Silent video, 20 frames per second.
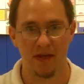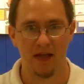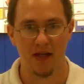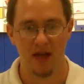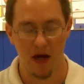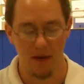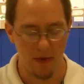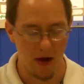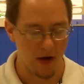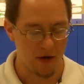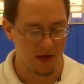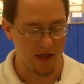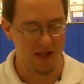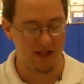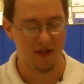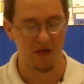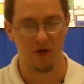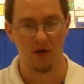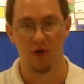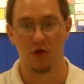They come out
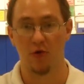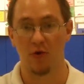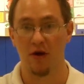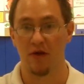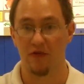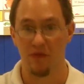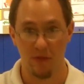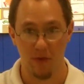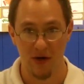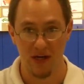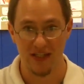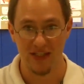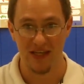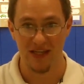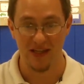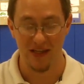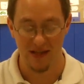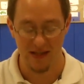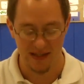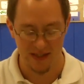easier, you don't have to press
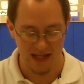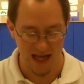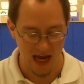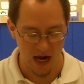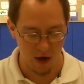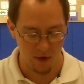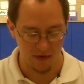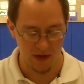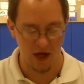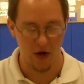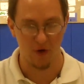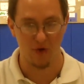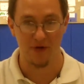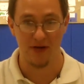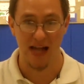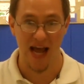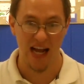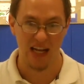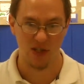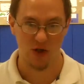anything down, they are
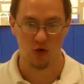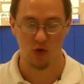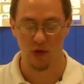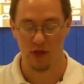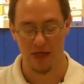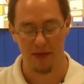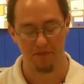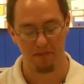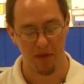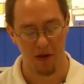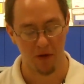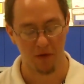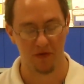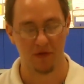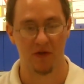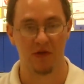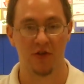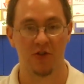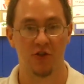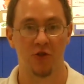naturally
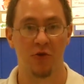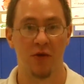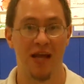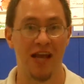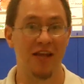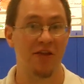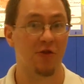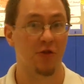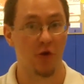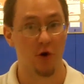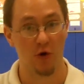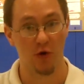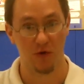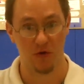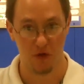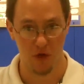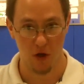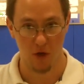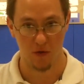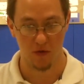built to hit
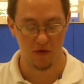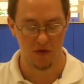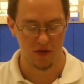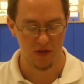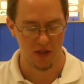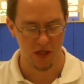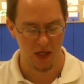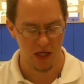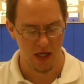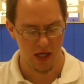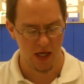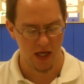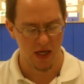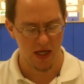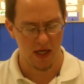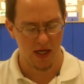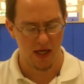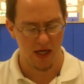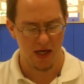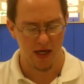those notes.
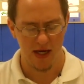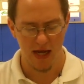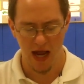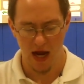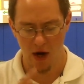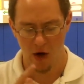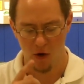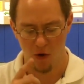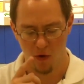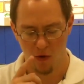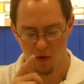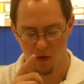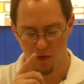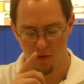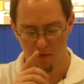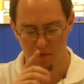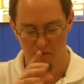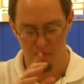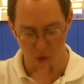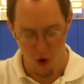
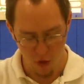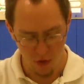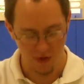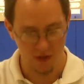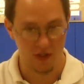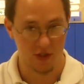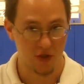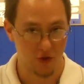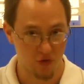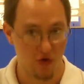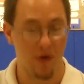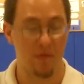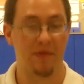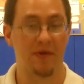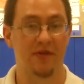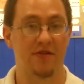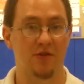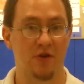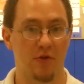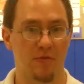Now, most
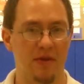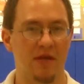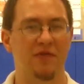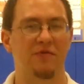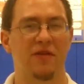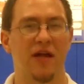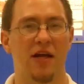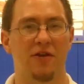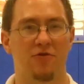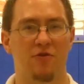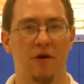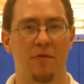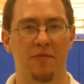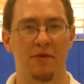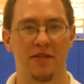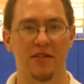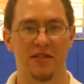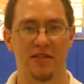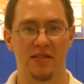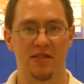trumpets are B-flat
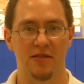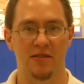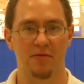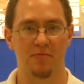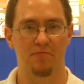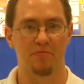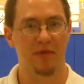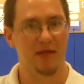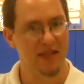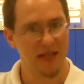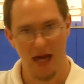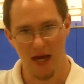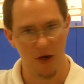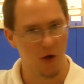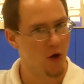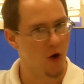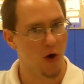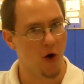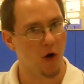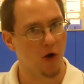trumpets, but
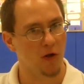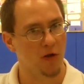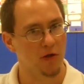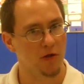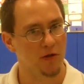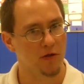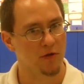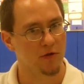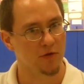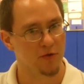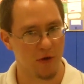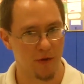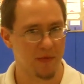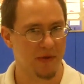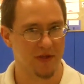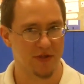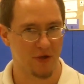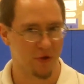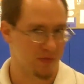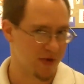not all
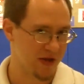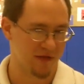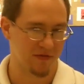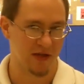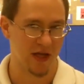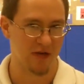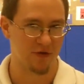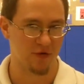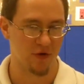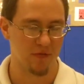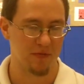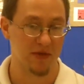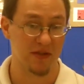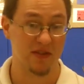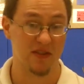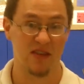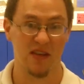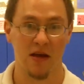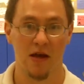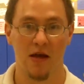trumpets are B-flat
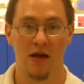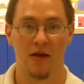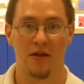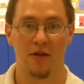trumpets.